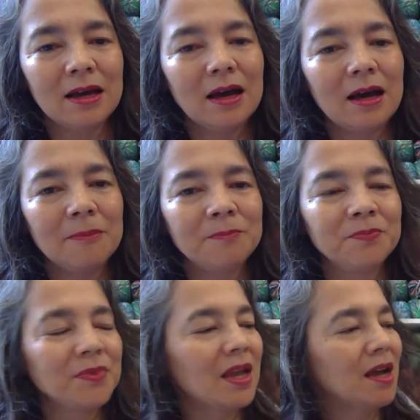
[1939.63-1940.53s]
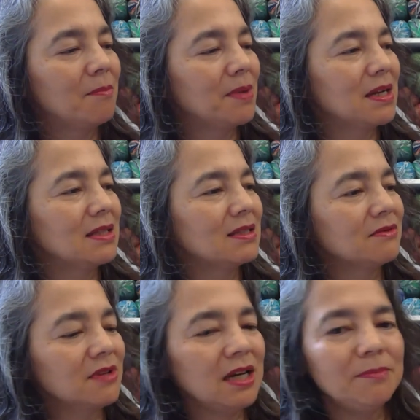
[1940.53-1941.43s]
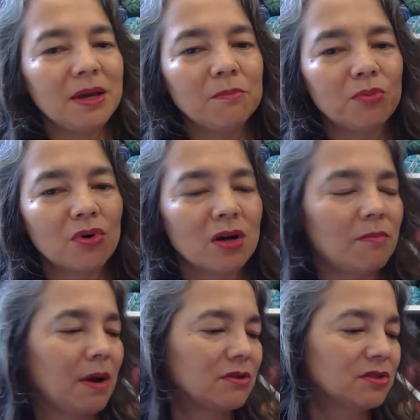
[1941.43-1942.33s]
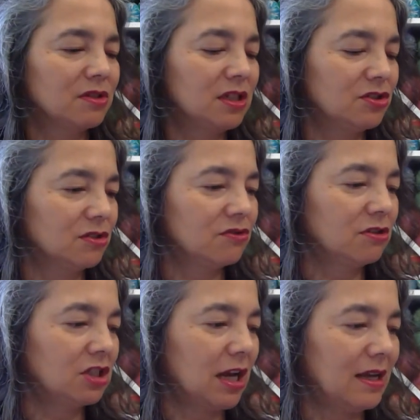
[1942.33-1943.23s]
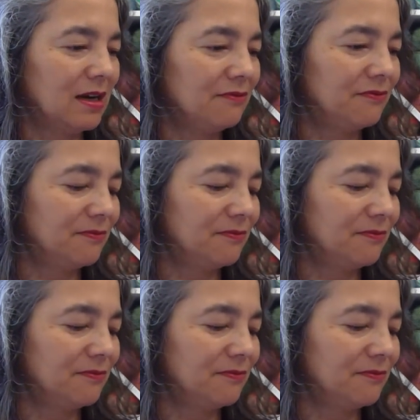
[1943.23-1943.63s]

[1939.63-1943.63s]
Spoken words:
But it's a really big book about Tunisian crochet, and I